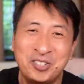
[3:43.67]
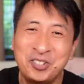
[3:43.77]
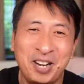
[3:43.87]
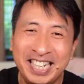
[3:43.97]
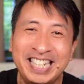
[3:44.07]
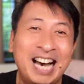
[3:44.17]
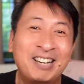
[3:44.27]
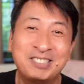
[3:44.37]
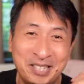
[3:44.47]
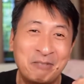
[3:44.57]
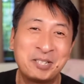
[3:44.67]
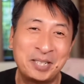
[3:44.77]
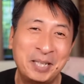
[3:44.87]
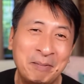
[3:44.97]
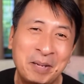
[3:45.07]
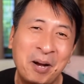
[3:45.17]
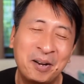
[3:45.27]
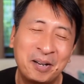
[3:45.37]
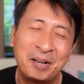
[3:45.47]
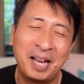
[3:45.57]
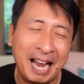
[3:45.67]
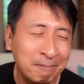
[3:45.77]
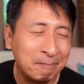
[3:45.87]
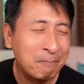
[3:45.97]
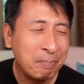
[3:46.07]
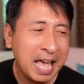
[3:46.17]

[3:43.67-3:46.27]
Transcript: all drained out and they were sleeping on her lap.